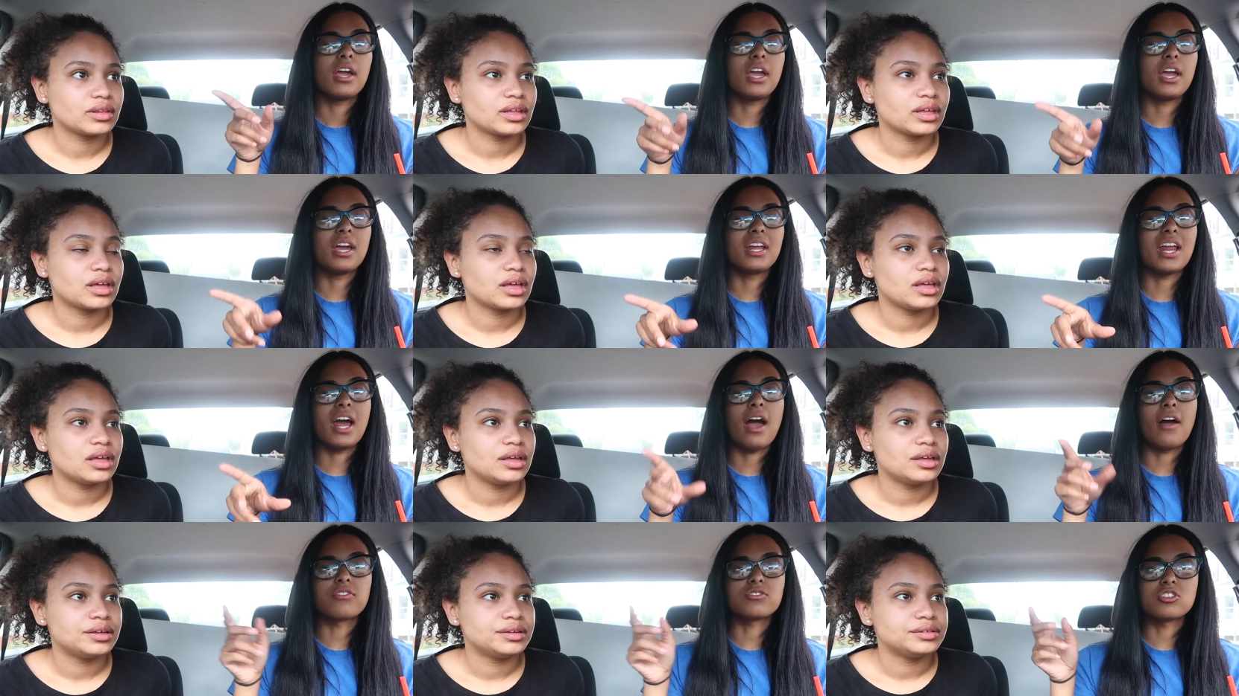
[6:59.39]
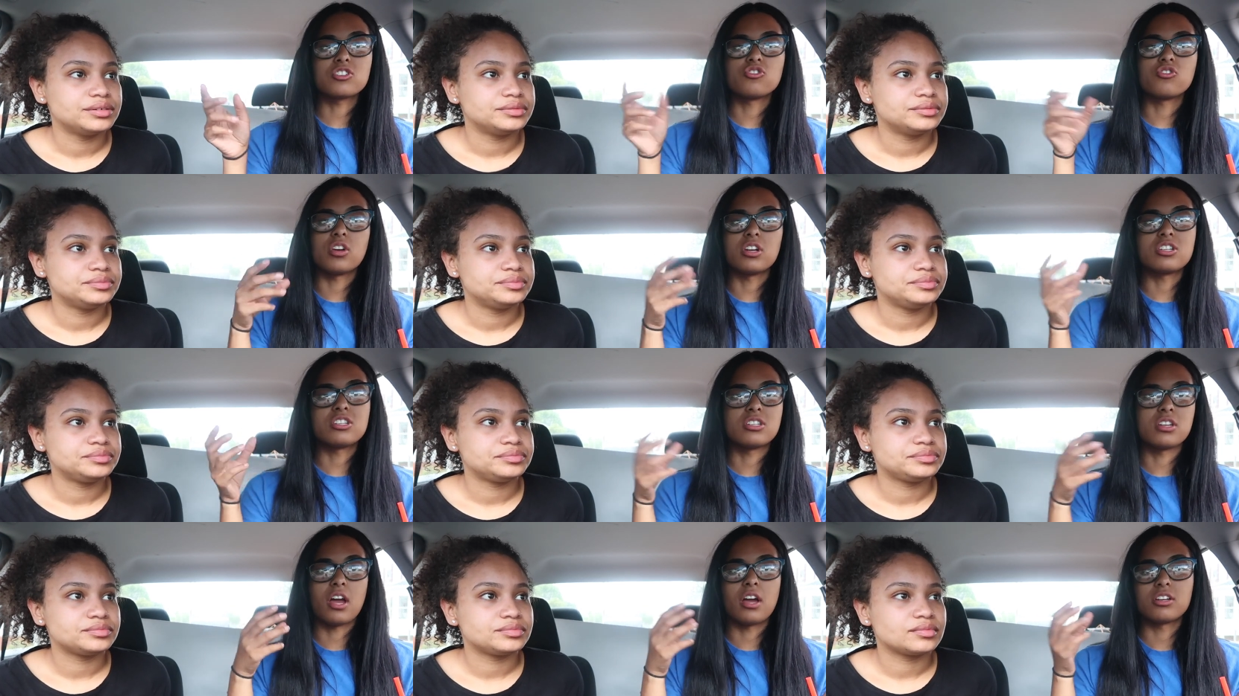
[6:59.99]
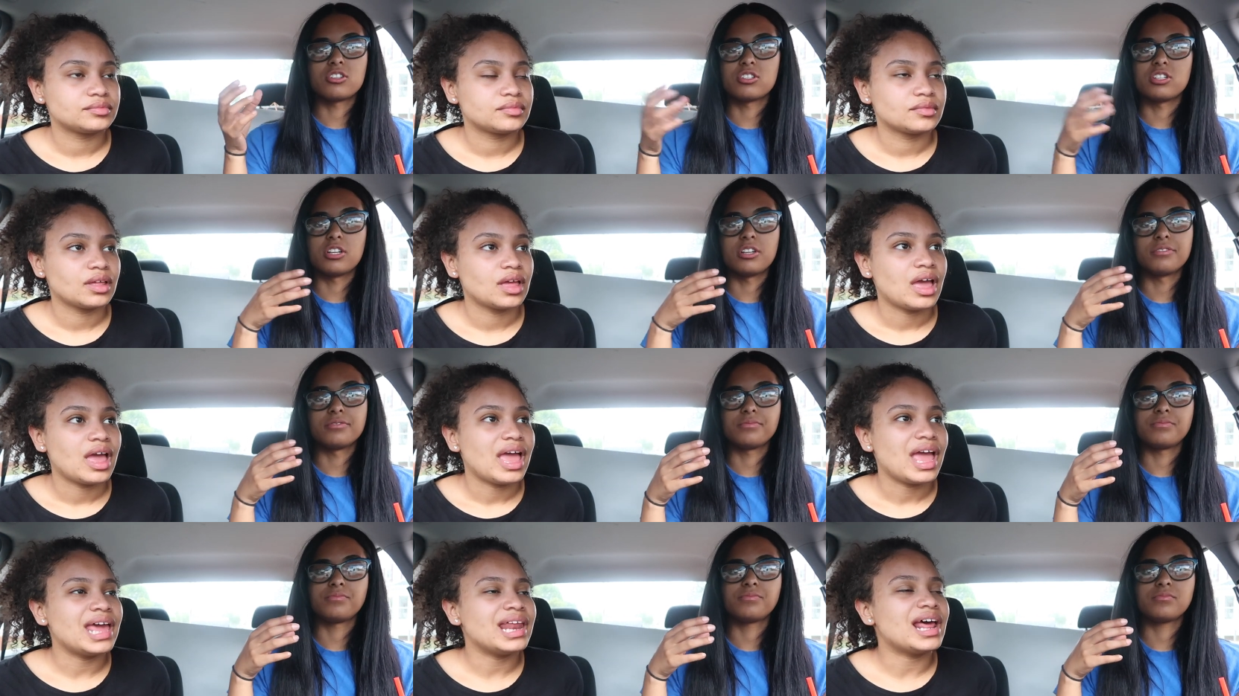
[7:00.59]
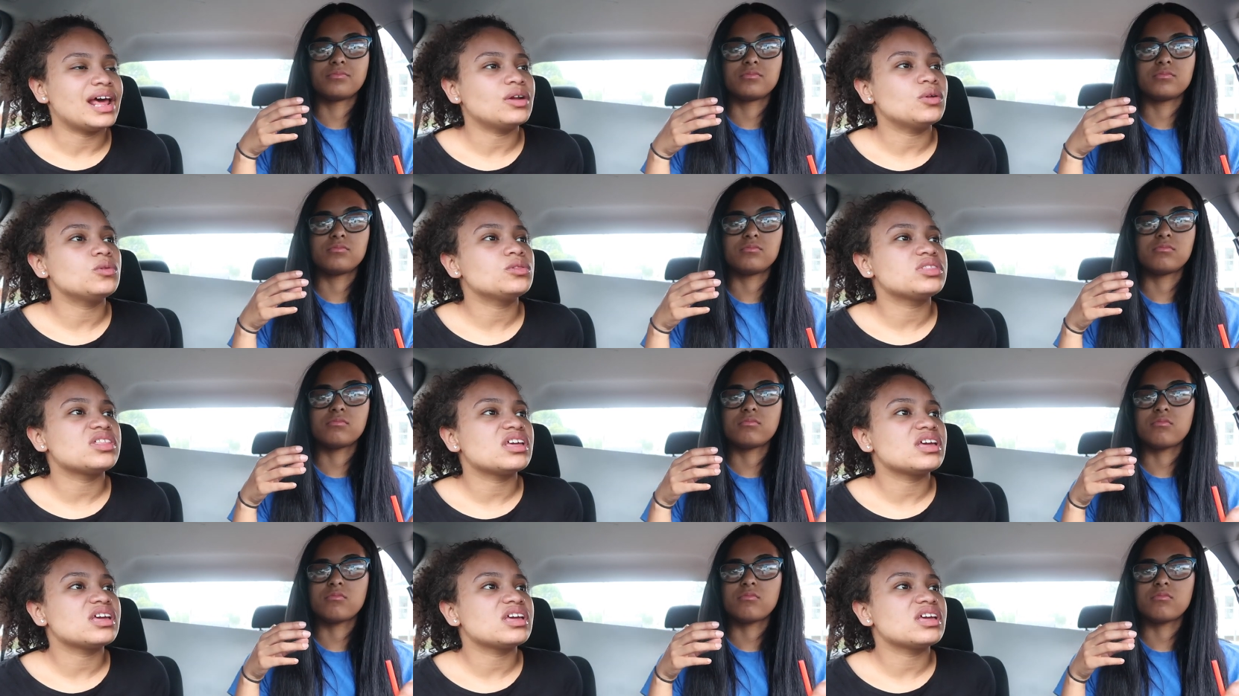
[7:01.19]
Speaker 1: And I have to drench that shit.
Speaker 2: And I don't